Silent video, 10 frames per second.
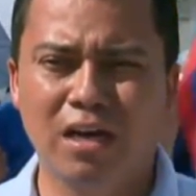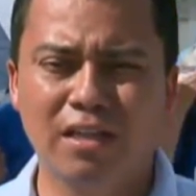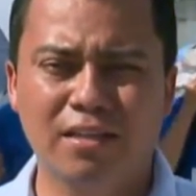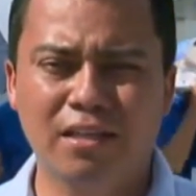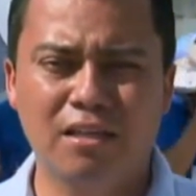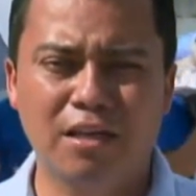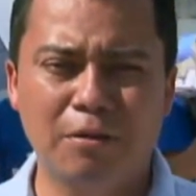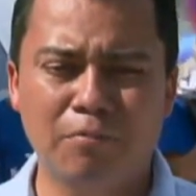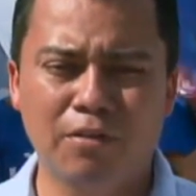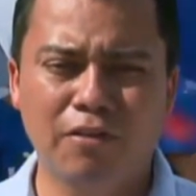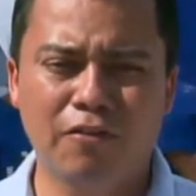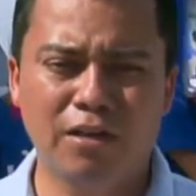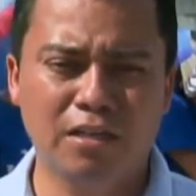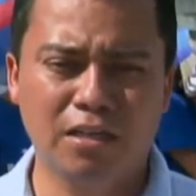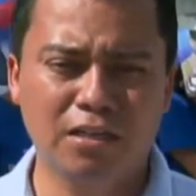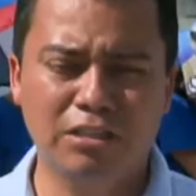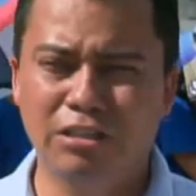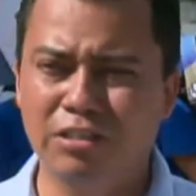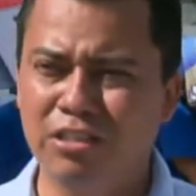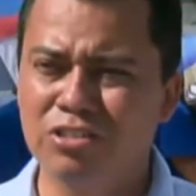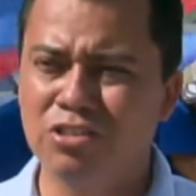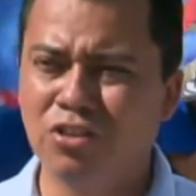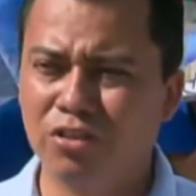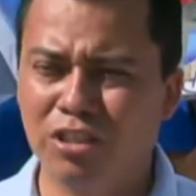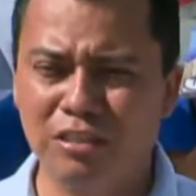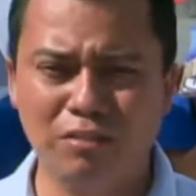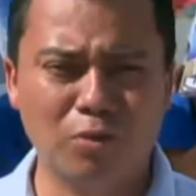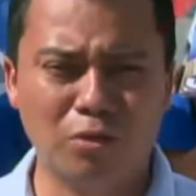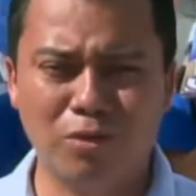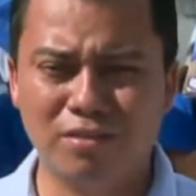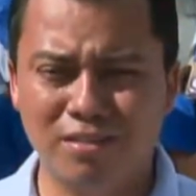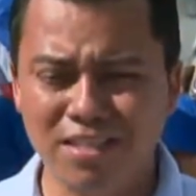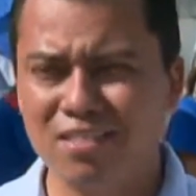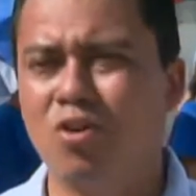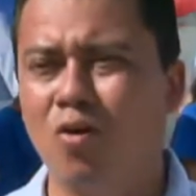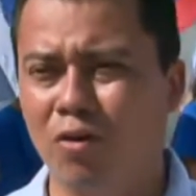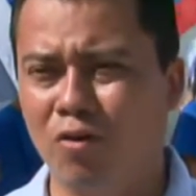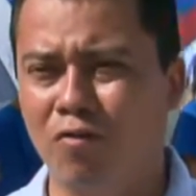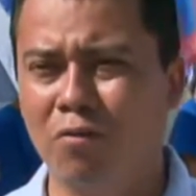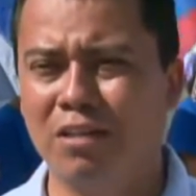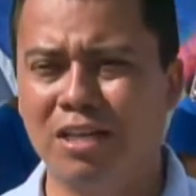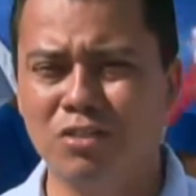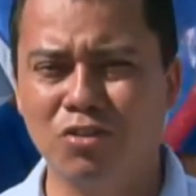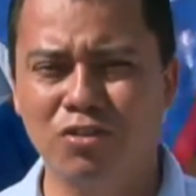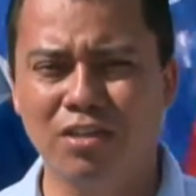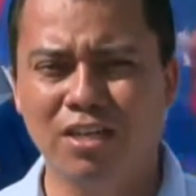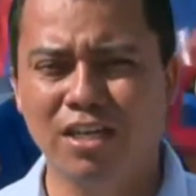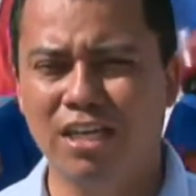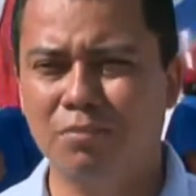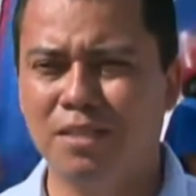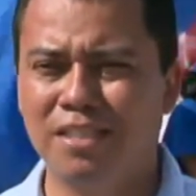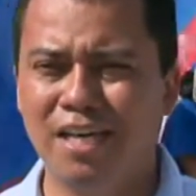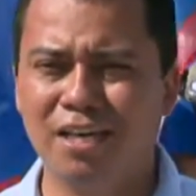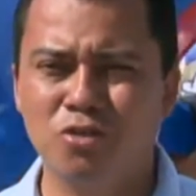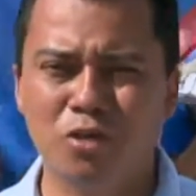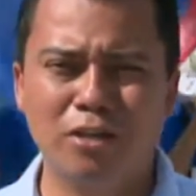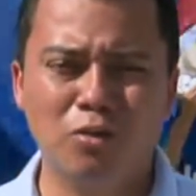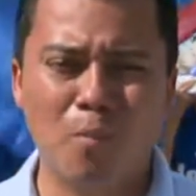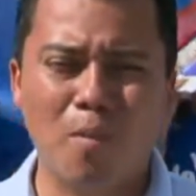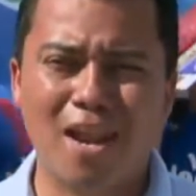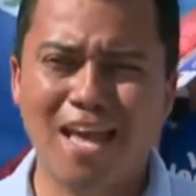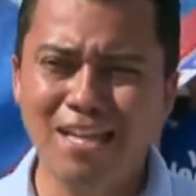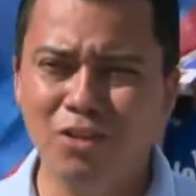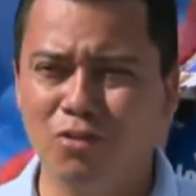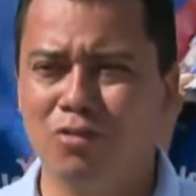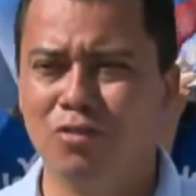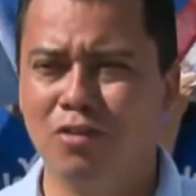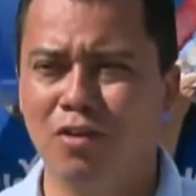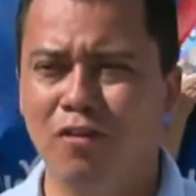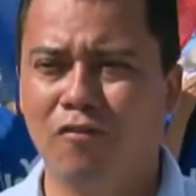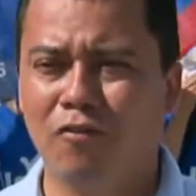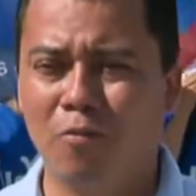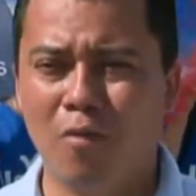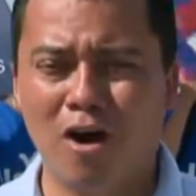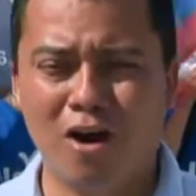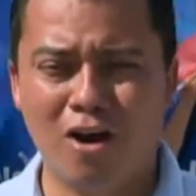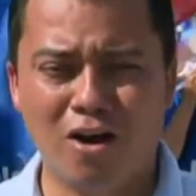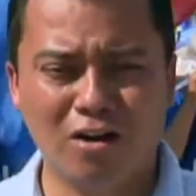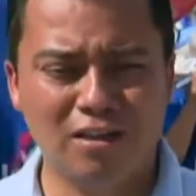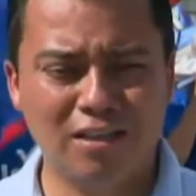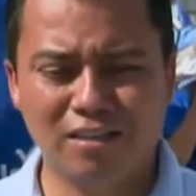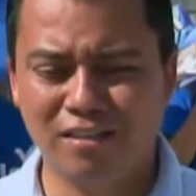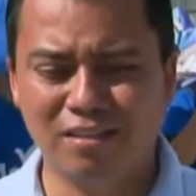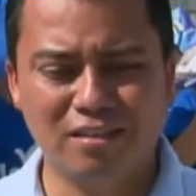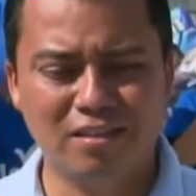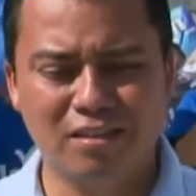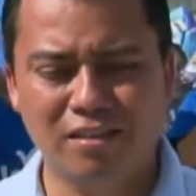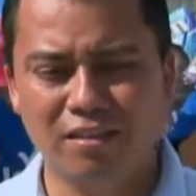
I think um, definitely there's nothing. What what this current government has done is basically try to blind us from all the the